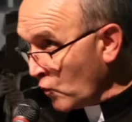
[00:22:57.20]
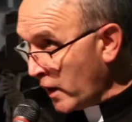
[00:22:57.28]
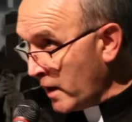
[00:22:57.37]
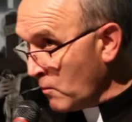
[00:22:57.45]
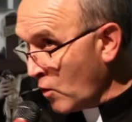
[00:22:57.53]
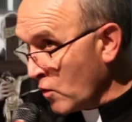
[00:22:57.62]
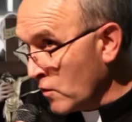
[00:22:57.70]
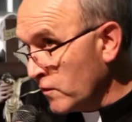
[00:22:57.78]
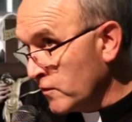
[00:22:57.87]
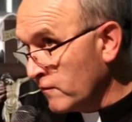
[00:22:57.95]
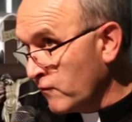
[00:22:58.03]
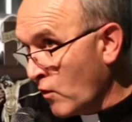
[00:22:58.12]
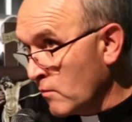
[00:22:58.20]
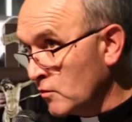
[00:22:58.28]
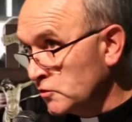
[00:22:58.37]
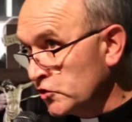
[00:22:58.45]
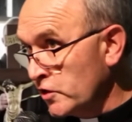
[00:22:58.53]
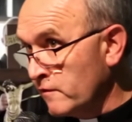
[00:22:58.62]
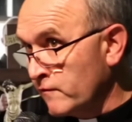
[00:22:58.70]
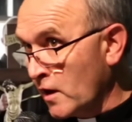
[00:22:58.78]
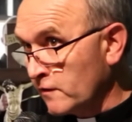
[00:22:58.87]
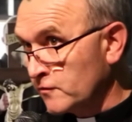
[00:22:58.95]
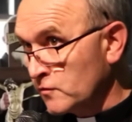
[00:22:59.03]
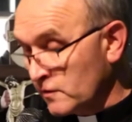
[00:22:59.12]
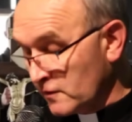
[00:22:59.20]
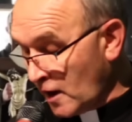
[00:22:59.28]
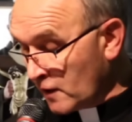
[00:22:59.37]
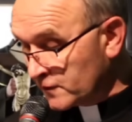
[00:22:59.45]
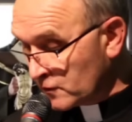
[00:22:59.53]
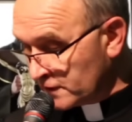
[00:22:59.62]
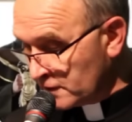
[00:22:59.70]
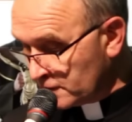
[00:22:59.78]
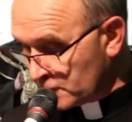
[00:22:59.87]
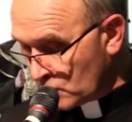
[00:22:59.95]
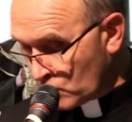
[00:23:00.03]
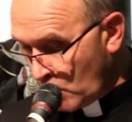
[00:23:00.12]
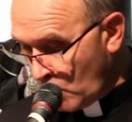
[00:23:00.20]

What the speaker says: open, tools arranged in a perfect spiral.